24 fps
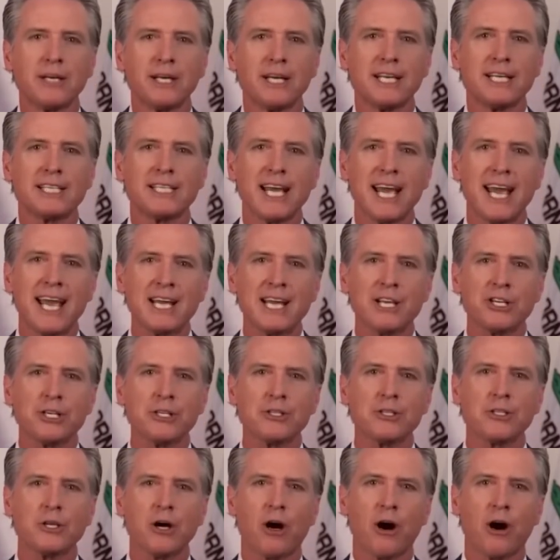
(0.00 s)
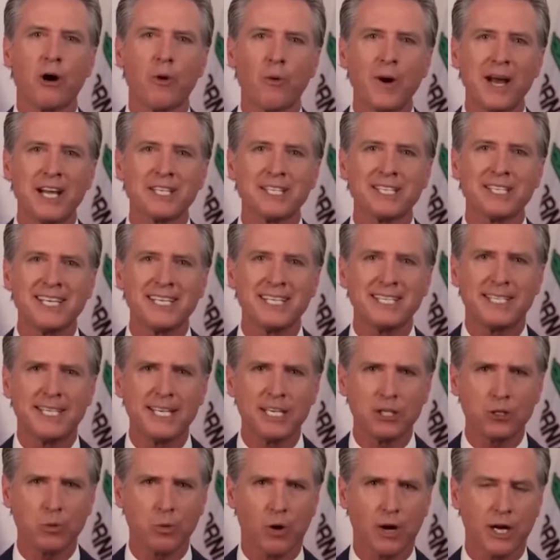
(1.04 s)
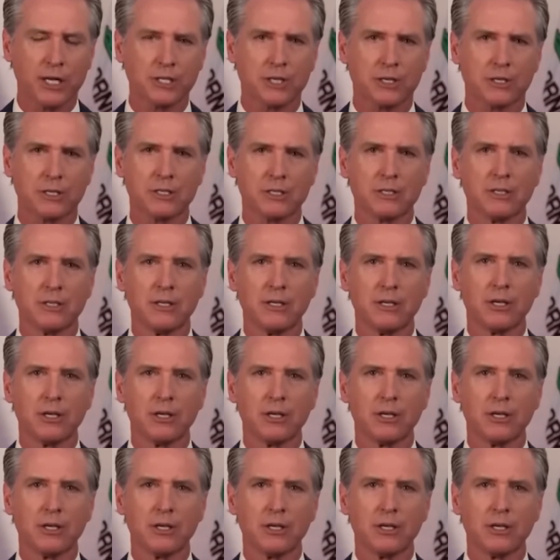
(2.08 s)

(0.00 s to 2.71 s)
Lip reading: His agents are arresting dishwashers,